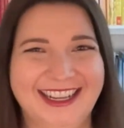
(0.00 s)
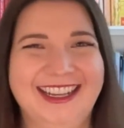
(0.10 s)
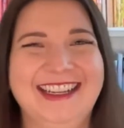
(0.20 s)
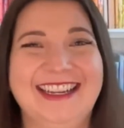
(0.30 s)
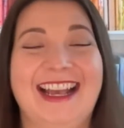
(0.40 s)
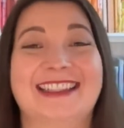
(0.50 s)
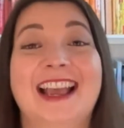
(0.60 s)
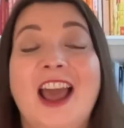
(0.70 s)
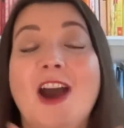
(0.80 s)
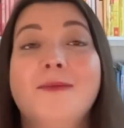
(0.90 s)
Yes,
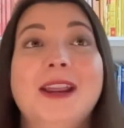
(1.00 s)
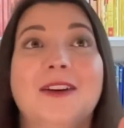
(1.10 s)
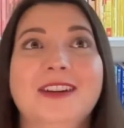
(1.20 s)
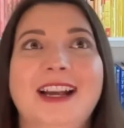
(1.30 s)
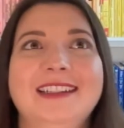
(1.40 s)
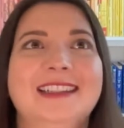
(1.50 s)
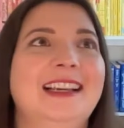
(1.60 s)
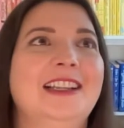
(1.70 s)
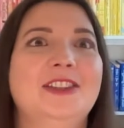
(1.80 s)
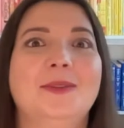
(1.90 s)
we are not
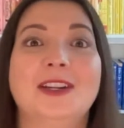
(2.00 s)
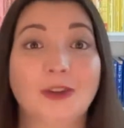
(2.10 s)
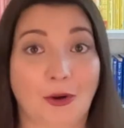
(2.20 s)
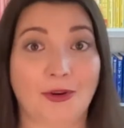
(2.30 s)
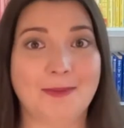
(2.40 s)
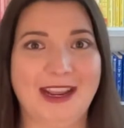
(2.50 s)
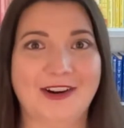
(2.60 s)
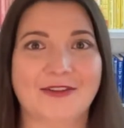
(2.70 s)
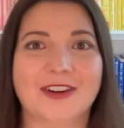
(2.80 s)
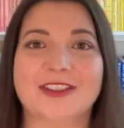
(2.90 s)
doing total
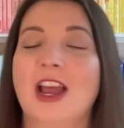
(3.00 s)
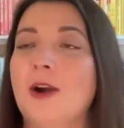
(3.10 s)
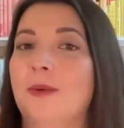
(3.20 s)
makeovers.